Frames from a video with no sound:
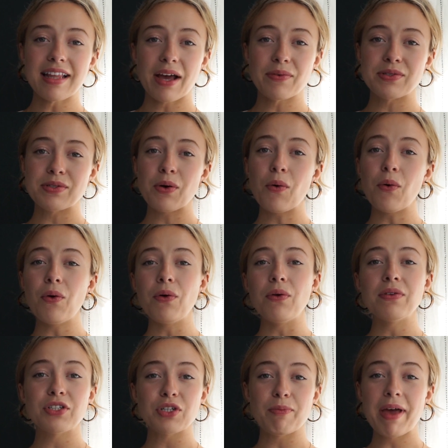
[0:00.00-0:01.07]
That was the
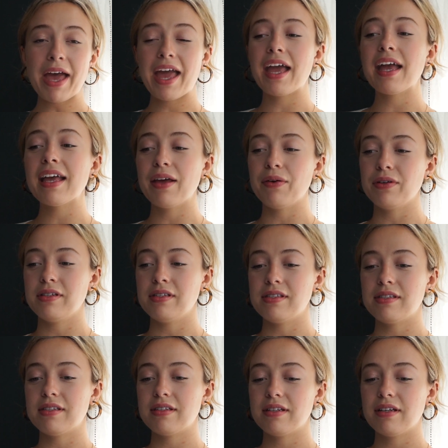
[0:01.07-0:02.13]
whole shebang. It
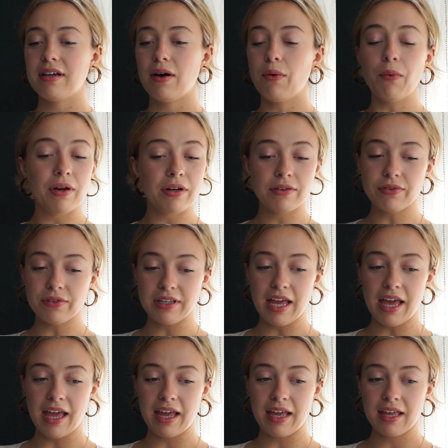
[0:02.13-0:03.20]
was a wonderful
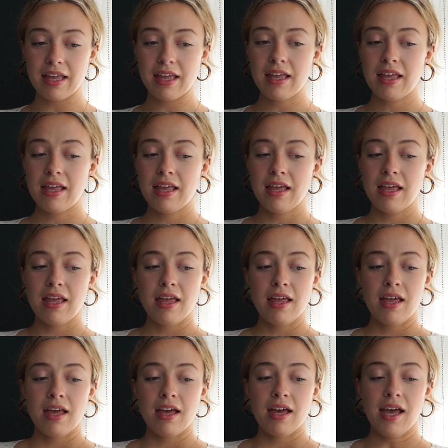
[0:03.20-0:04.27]
day
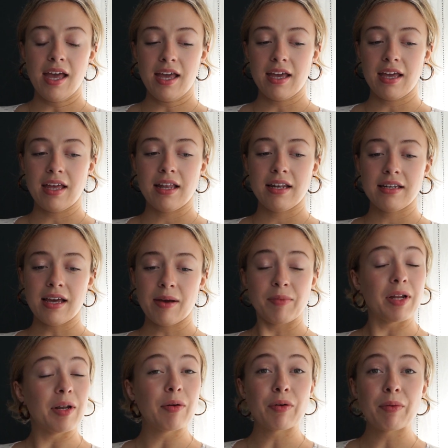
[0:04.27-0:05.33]
and I'm
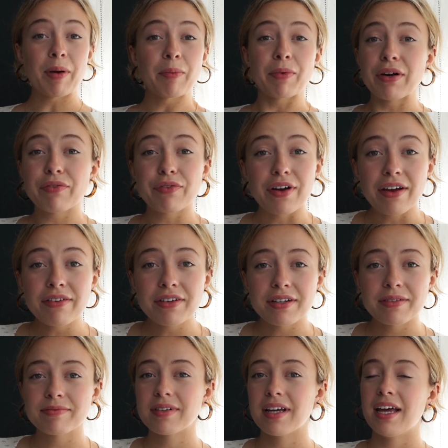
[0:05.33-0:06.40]
gonna remember it
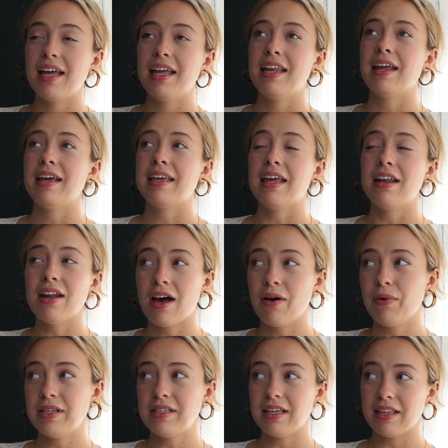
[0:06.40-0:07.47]
forever. And I cannot
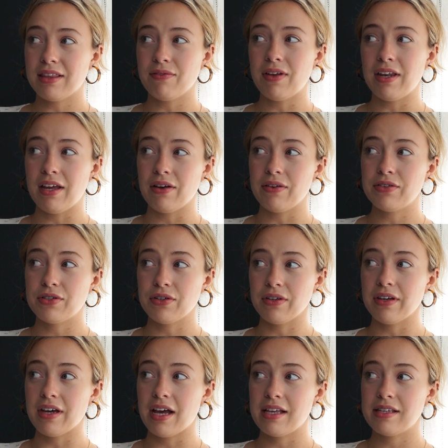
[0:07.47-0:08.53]
wait to get the video to show
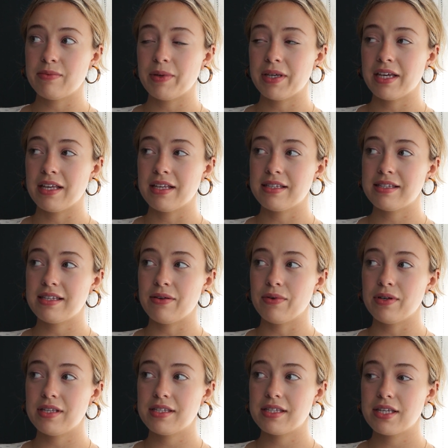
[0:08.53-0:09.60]
you guys because it
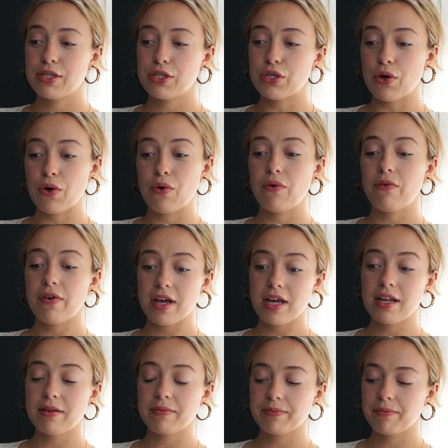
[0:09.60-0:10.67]
was so
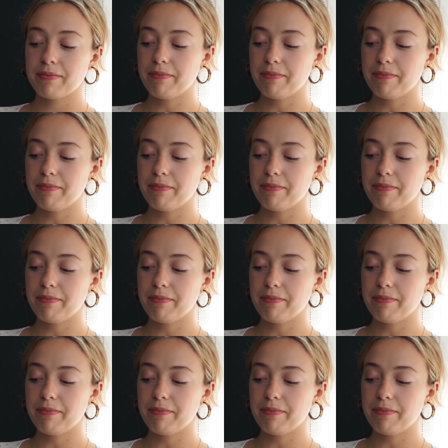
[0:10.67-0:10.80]
fun.